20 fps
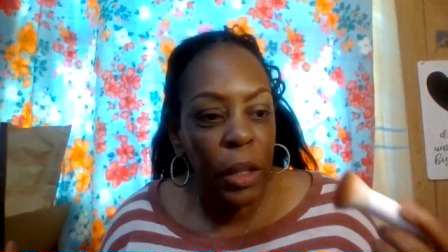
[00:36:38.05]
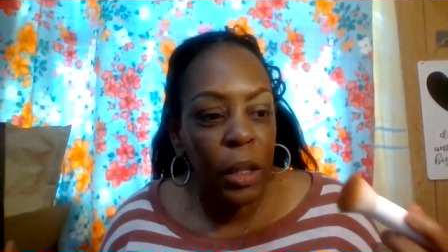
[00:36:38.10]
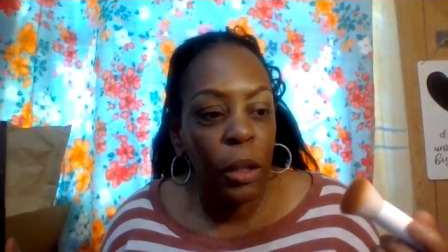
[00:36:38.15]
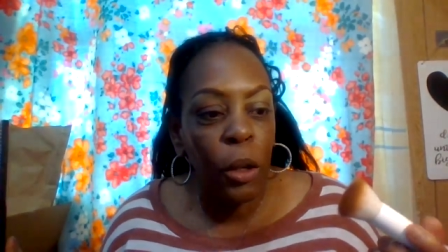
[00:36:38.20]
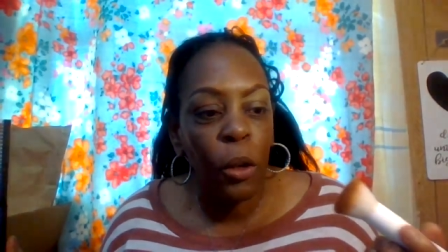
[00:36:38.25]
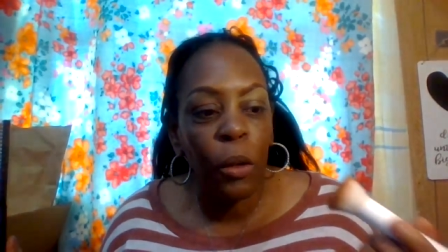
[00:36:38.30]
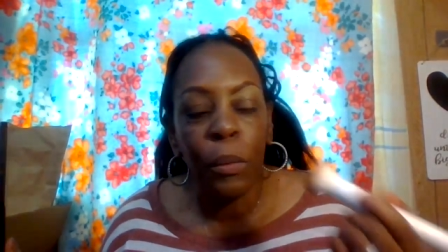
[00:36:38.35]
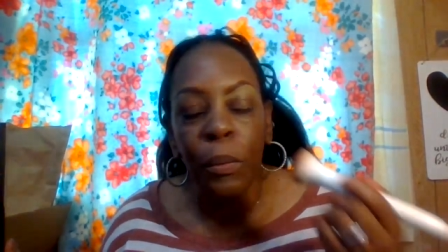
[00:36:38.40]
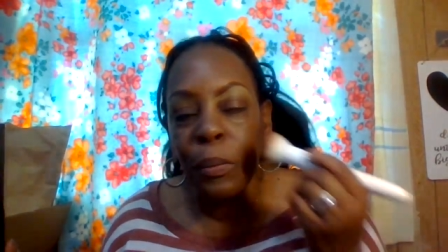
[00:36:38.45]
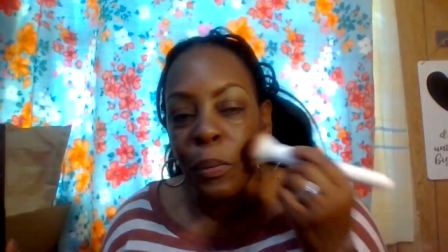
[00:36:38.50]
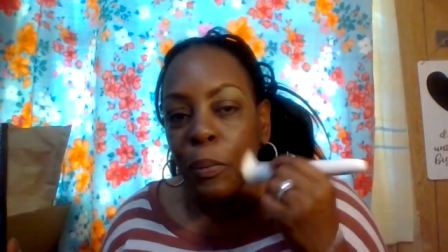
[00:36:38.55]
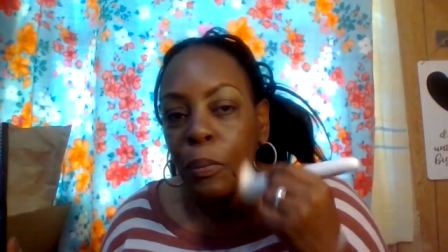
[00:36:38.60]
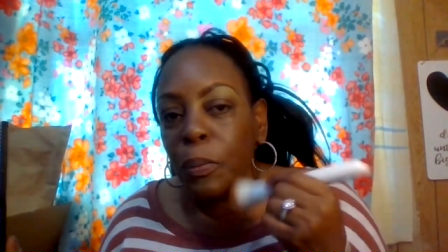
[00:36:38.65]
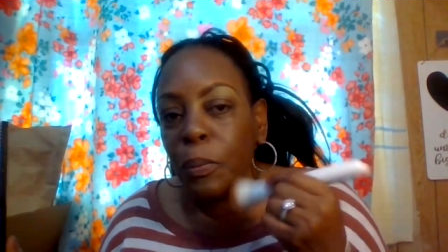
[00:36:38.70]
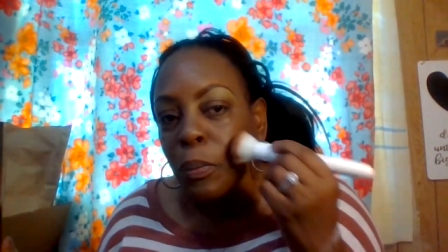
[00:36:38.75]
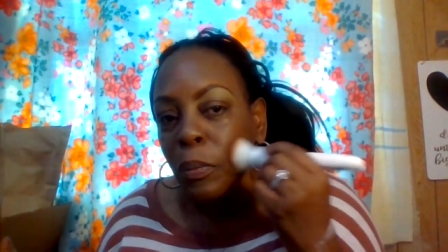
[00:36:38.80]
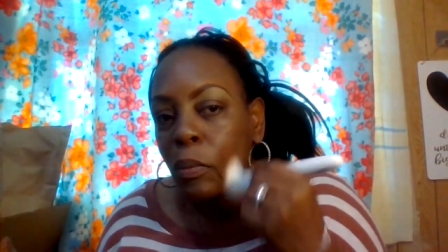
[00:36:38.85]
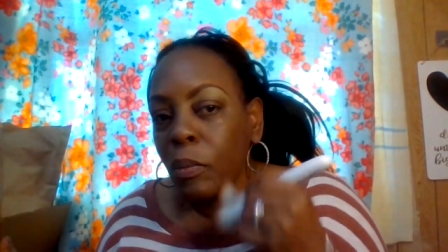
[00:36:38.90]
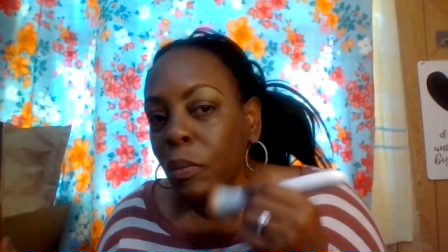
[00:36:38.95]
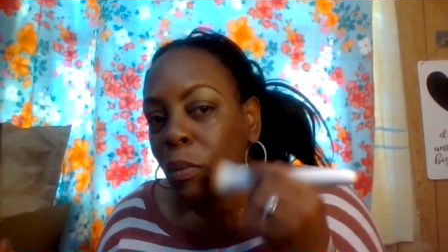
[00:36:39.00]
know
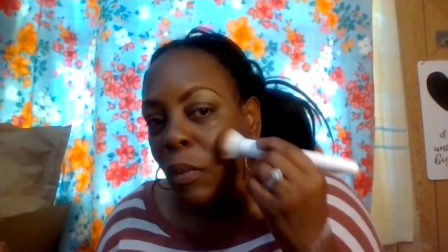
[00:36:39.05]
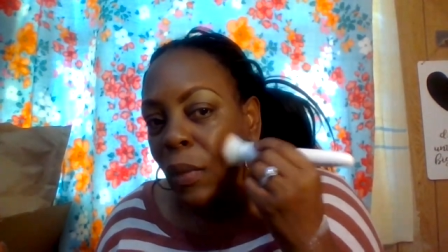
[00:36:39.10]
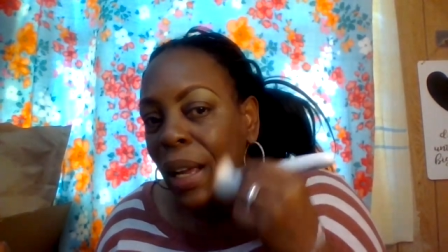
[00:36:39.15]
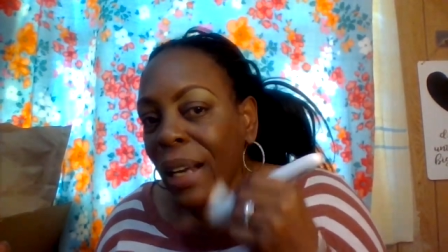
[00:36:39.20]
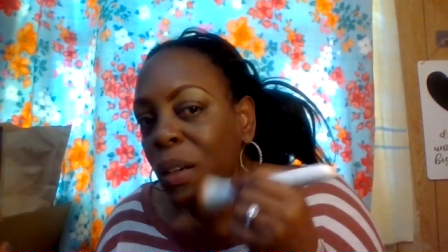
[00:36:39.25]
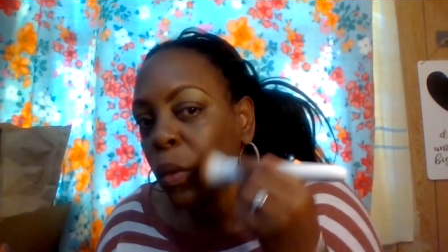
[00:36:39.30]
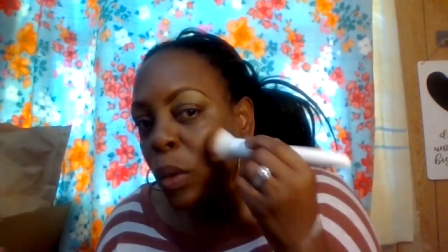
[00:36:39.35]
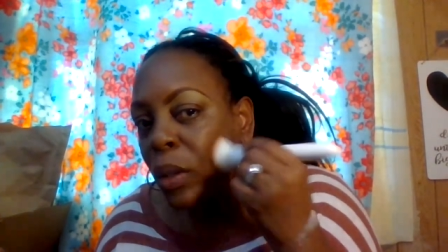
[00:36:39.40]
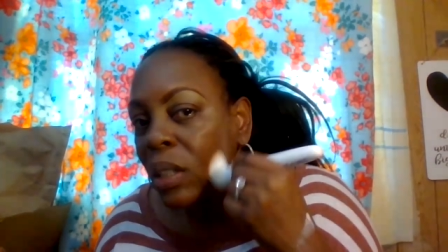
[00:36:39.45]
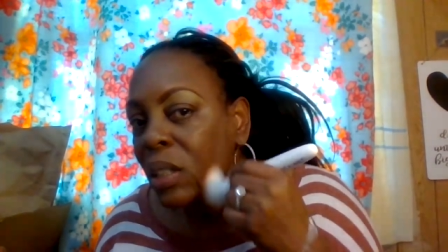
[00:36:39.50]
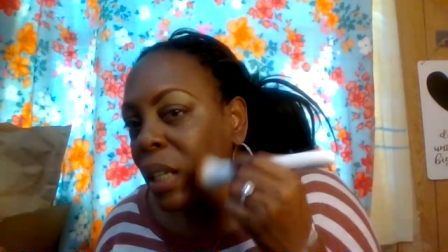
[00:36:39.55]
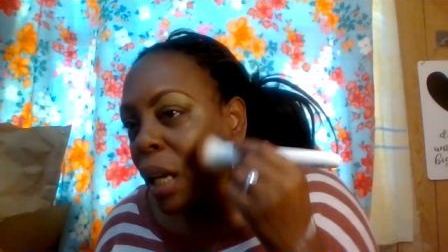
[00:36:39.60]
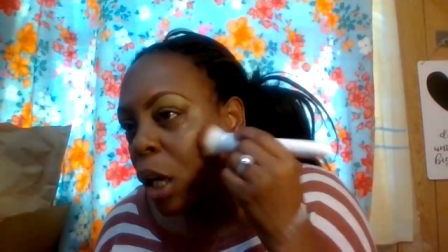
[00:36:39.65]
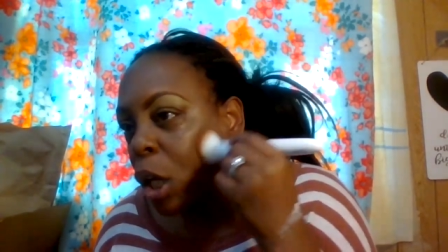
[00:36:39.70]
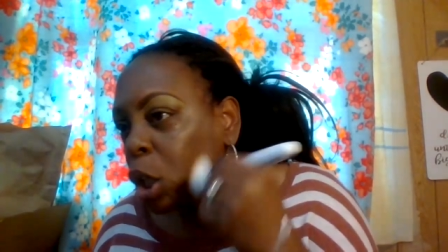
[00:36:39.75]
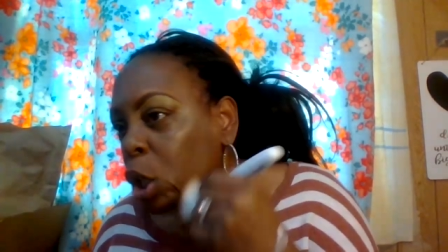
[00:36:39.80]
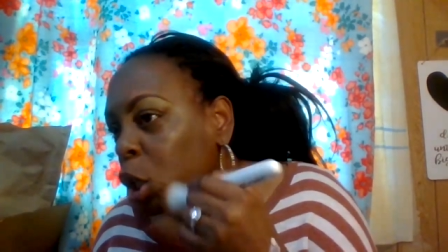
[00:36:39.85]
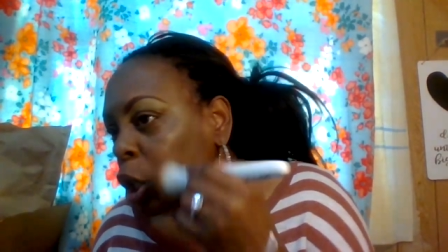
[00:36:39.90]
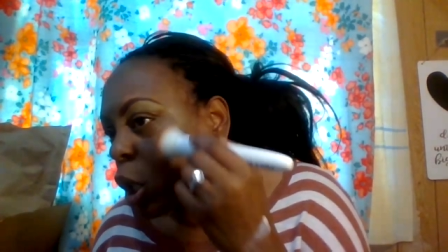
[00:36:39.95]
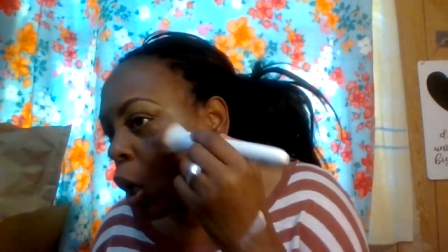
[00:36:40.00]
i don't want to say
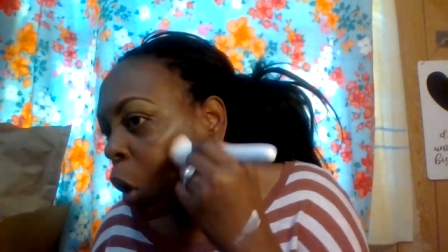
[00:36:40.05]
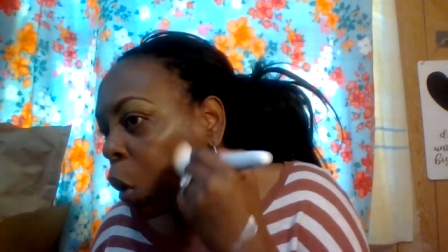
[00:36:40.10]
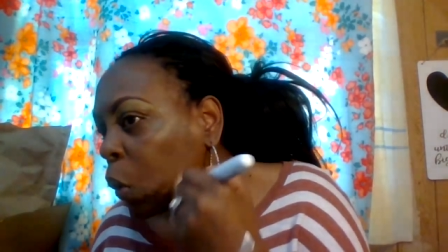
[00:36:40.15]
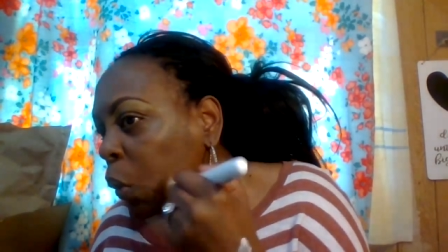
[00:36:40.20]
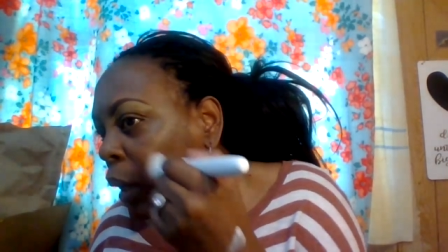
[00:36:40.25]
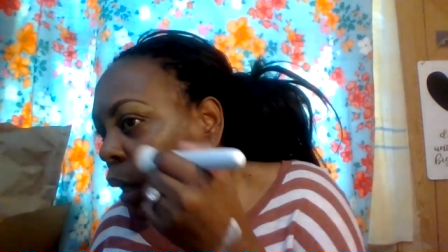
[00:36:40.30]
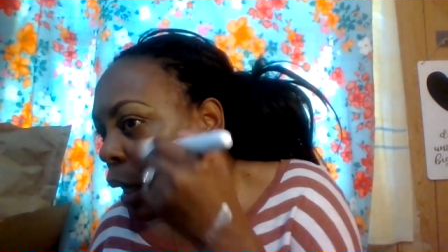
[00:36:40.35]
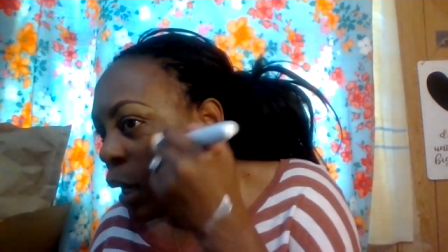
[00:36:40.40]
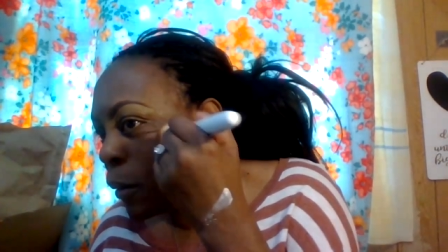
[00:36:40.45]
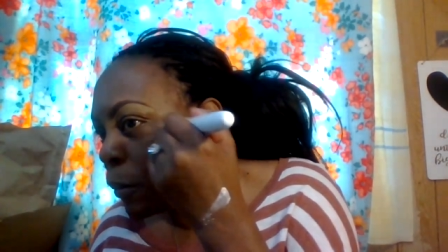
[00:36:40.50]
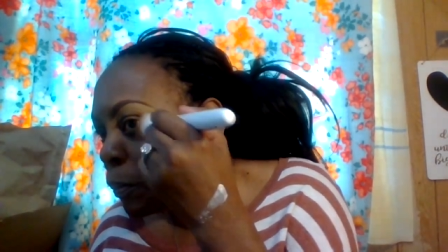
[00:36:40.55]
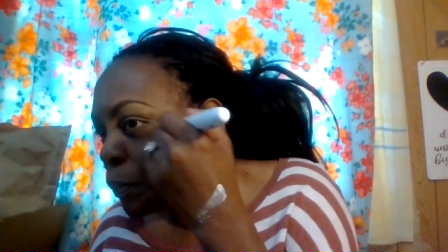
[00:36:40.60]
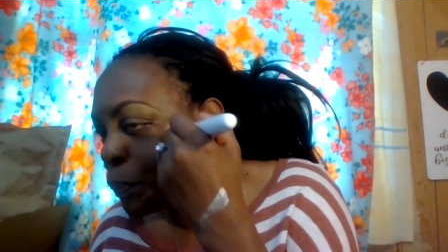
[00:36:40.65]
glowy